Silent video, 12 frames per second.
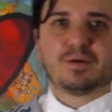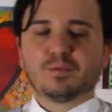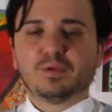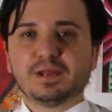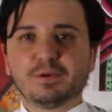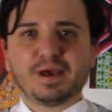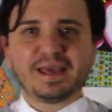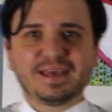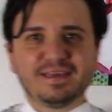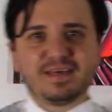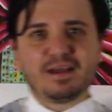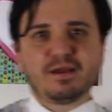Well anyway,
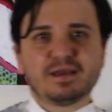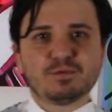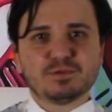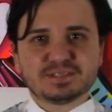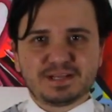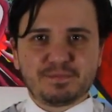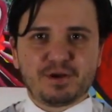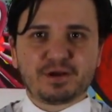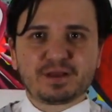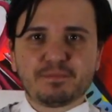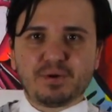Keith Haring was an American